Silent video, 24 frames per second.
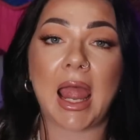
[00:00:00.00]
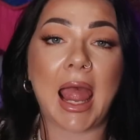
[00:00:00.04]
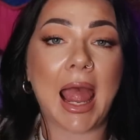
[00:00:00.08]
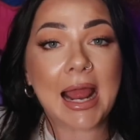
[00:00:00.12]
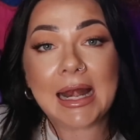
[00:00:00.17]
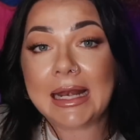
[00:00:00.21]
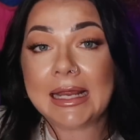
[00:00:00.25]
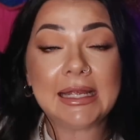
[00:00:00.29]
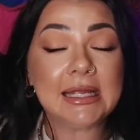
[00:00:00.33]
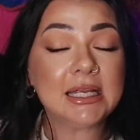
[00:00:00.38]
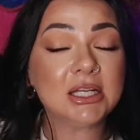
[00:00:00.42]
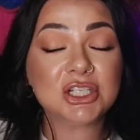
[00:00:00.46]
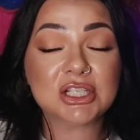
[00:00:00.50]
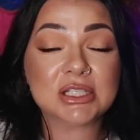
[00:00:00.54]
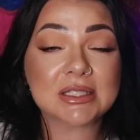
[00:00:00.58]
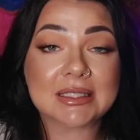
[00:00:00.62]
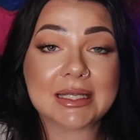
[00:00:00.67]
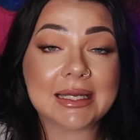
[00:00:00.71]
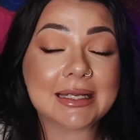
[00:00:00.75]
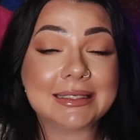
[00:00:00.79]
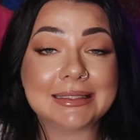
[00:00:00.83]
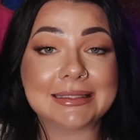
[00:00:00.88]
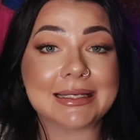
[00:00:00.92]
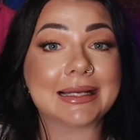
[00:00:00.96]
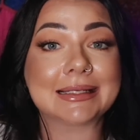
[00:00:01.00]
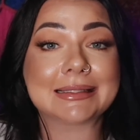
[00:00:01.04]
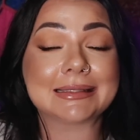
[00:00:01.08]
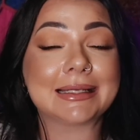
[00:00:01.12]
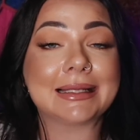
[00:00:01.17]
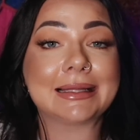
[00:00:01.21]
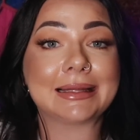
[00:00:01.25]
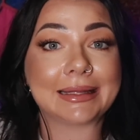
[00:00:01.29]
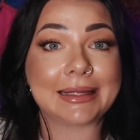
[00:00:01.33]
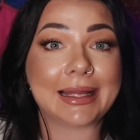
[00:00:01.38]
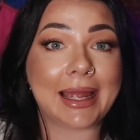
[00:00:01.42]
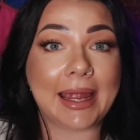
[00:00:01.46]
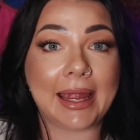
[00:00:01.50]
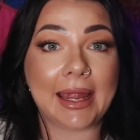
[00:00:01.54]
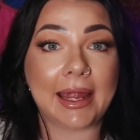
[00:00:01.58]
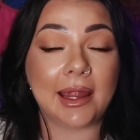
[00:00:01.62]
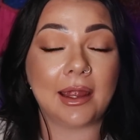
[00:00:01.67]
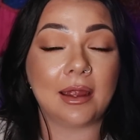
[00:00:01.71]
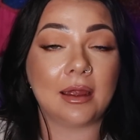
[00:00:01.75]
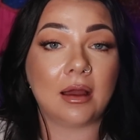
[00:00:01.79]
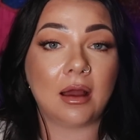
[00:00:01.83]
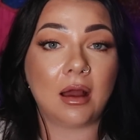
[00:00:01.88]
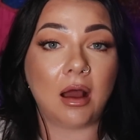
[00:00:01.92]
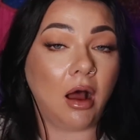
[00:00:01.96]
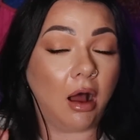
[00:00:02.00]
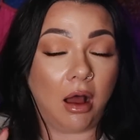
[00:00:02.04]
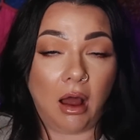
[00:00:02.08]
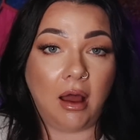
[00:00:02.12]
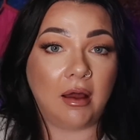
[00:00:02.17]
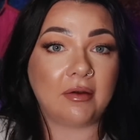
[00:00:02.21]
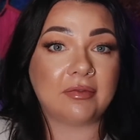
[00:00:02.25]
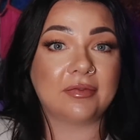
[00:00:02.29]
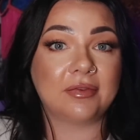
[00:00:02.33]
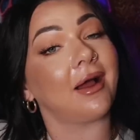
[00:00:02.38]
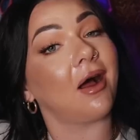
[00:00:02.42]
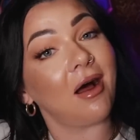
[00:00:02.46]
and he just like doesn't lay off.